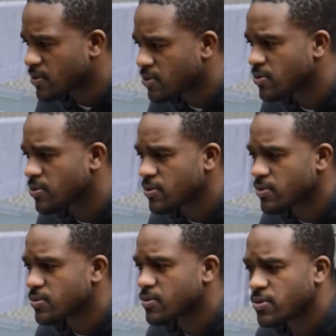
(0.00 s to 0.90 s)
two
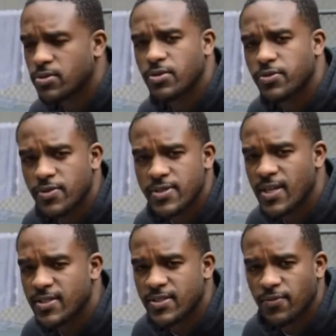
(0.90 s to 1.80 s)
to three
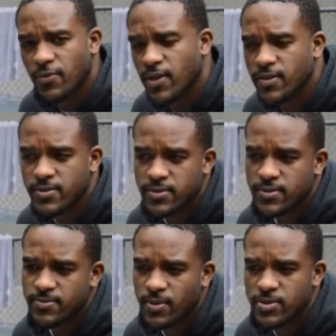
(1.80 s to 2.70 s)
sets of wheels.
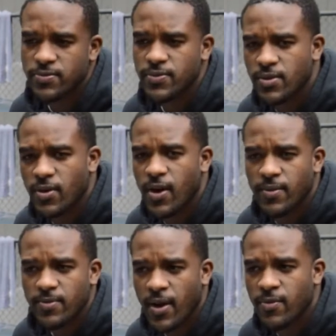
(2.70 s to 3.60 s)
Most of you
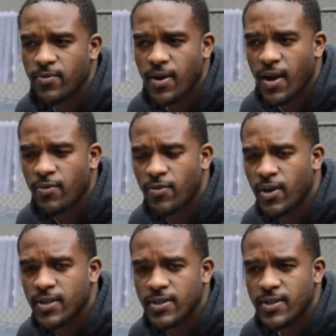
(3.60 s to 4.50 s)
know I'll
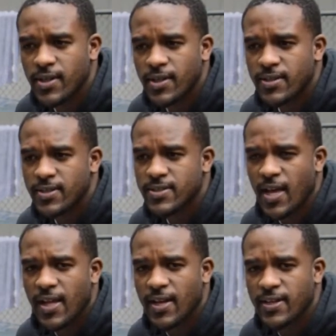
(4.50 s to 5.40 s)
run the
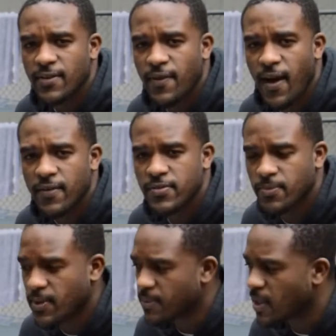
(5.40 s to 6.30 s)
Style 95s
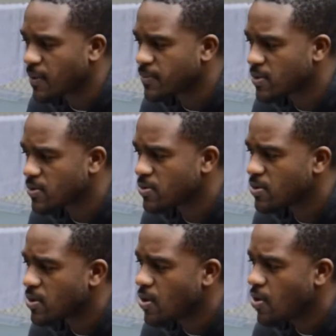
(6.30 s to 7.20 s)
from BMW,
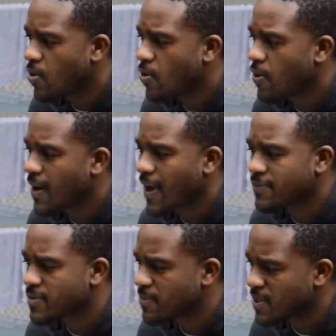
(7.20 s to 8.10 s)
or I
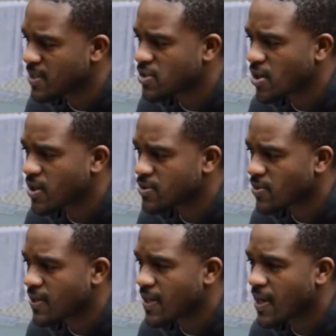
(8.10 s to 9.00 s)
have some Nishans
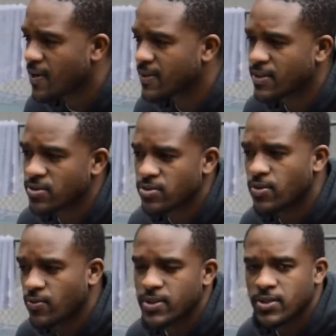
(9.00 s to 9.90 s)
right now, and then during
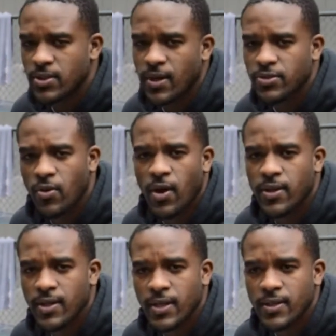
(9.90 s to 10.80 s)
the winter I'll throw
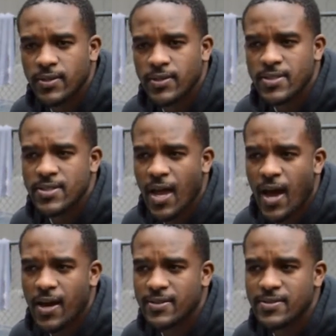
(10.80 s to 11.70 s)
on the
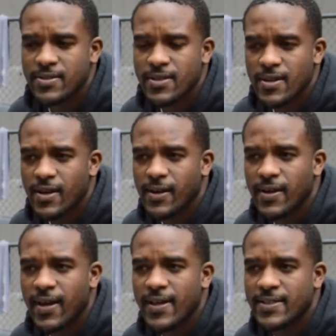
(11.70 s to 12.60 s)
stocks,
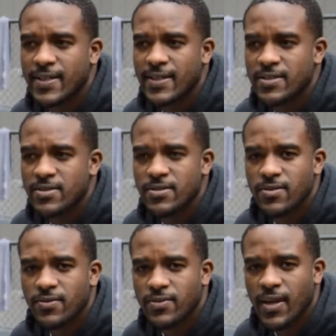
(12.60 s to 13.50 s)
the 18s
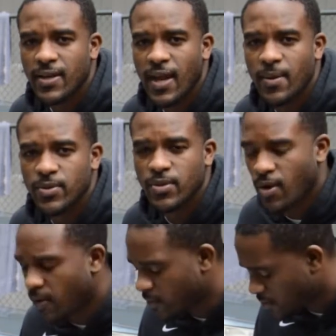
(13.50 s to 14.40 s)
that came with the
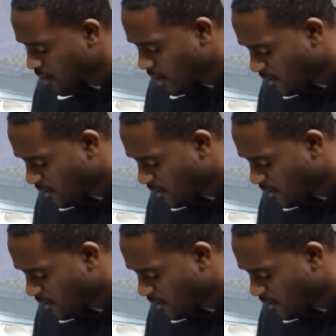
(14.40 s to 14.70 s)
all-wheel drive.